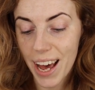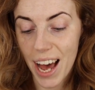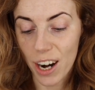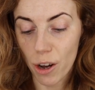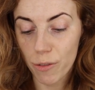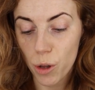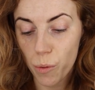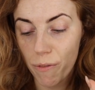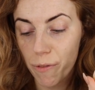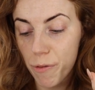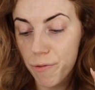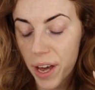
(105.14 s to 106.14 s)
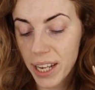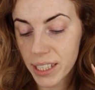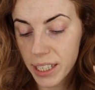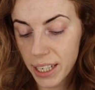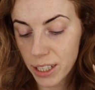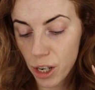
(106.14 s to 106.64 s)
And I've got the one for fair
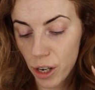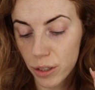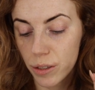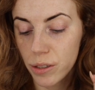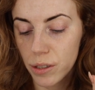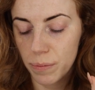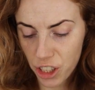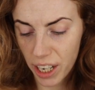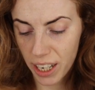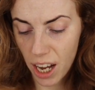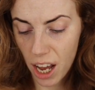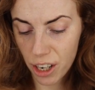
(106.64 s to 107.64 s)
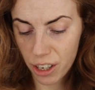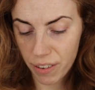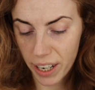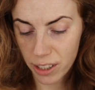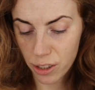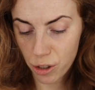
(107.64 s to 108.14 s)
skin tones. It colour
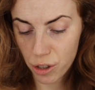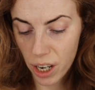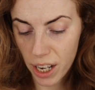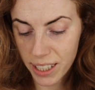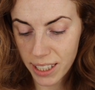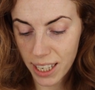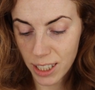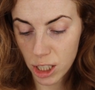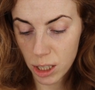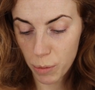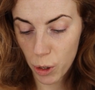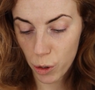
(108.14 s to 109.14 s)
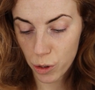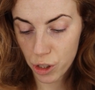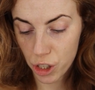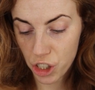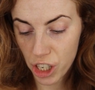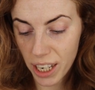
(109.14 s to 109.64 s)
corrects, neutralises and smooths
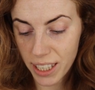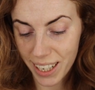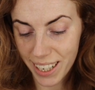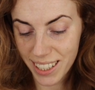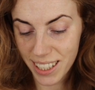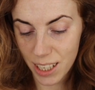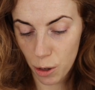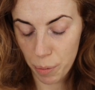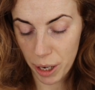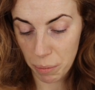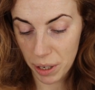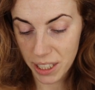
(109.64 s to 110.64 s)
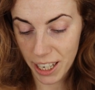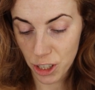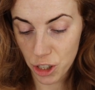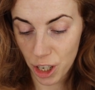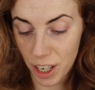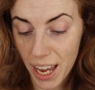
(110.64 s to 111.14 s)
to cheat and conceal
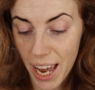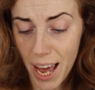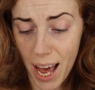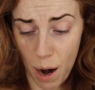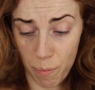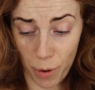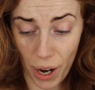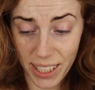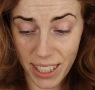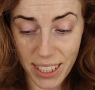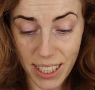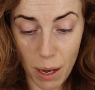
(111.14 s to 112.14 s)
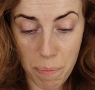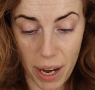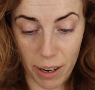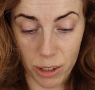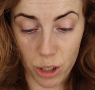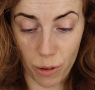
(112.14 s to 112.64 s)
pigmentation and brightens the
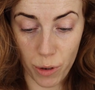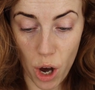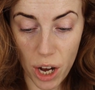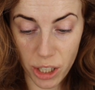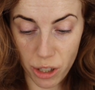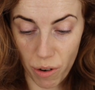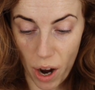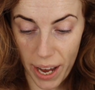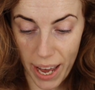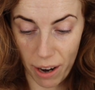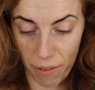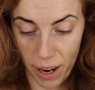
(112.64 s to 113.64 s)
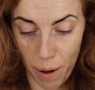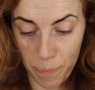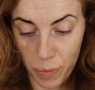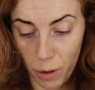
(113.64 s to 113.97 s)
appearance of your under eye area